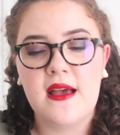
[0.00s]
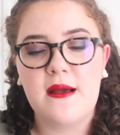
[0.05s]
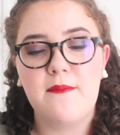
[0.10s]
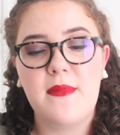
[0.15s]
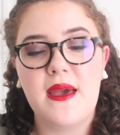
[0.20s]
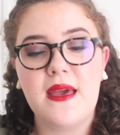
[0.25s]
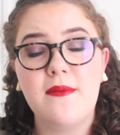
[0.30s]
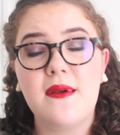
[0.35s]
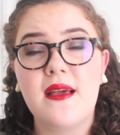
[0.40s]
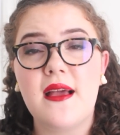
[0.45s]

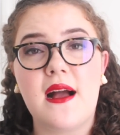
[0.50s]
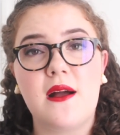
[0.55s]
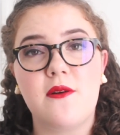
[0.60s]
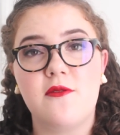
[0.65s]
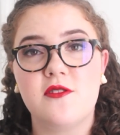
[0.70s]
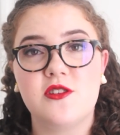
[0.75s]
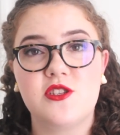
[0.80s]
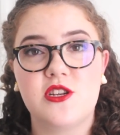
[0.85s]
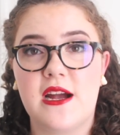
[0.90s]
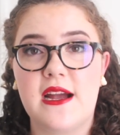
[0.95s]
Maybe I
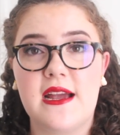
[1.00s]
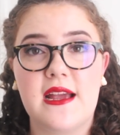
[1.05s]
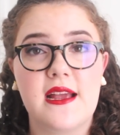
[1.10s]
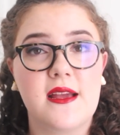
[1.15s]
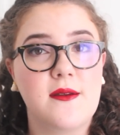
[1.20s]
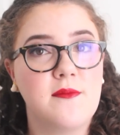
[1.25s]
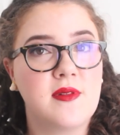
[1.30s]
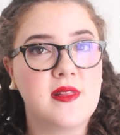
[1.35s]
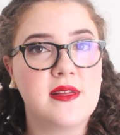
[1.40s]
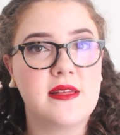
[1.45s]
will try and
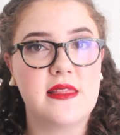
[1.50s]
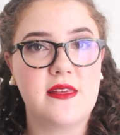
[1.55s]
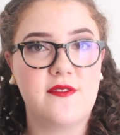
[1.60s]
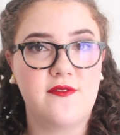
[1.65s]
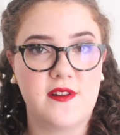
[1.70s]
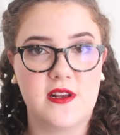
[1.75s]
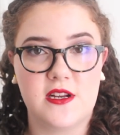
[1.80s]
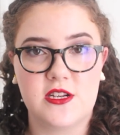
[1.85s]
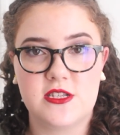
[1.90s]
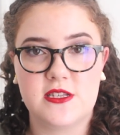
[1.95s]
completely
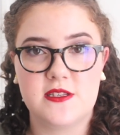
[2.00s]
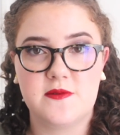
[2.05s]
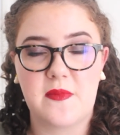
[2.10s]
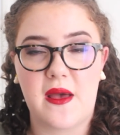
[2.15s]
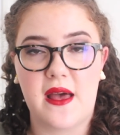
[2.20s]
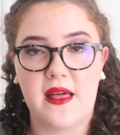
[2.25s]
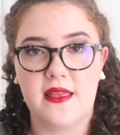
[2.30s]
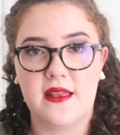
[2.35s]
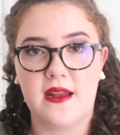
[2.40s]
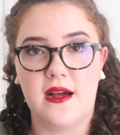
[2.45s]
finish this
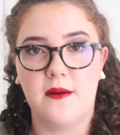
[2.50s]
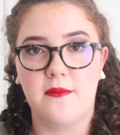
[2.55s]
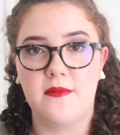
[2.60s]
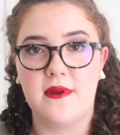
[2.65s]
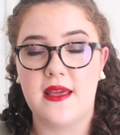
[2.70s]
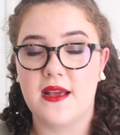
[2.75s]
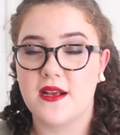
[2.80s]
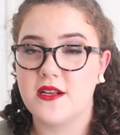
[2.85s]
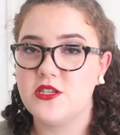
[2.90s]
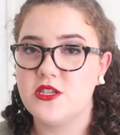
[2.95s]
palette up
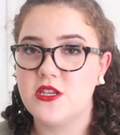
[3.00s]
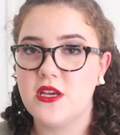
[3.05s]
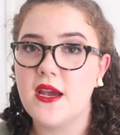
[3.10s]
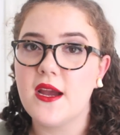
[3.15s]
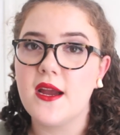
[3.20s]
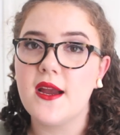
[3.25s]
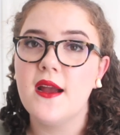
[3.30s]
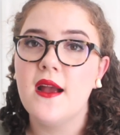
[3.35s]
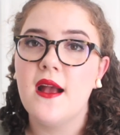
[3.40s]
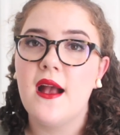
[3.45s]
next
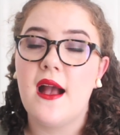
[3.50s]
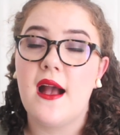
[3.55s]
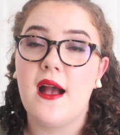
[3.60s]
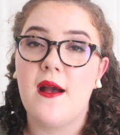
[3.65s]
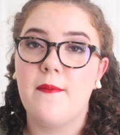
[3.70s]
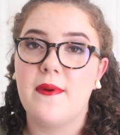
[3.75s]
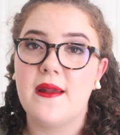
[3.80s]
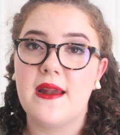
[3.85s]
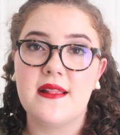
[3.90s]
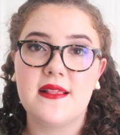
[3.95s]
year,
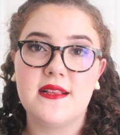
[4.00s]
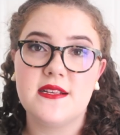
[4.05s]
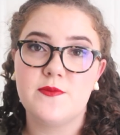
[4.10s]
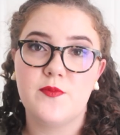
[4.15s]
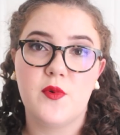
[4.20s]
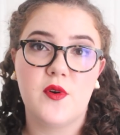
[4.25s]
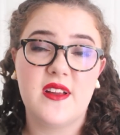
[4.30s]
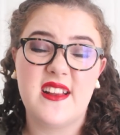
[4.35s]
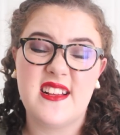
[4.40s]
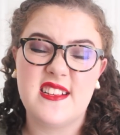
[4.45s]
but at this
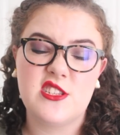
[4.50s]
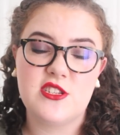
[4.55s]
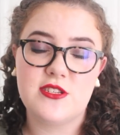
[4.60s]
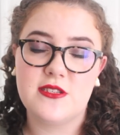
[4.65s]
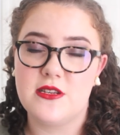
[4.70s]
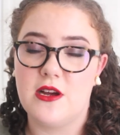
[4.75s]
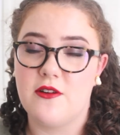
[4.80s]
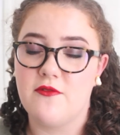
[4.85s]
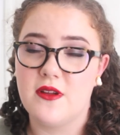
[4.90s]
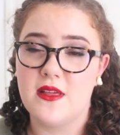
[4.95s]
point it's
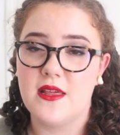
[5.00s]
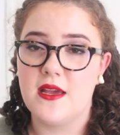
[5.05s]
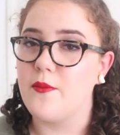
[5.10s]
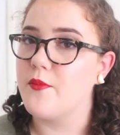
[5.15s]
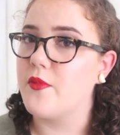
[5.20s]
just not really a